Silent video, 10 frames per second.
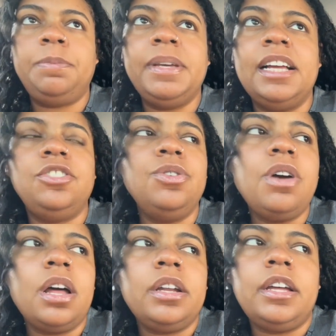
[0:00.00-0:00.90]
because you
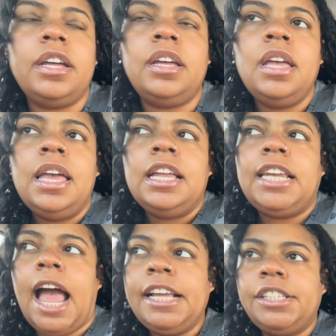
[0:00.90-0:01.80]
go to
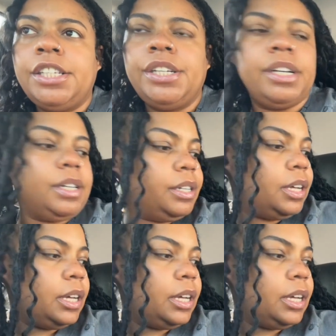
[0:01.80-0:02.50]
nicer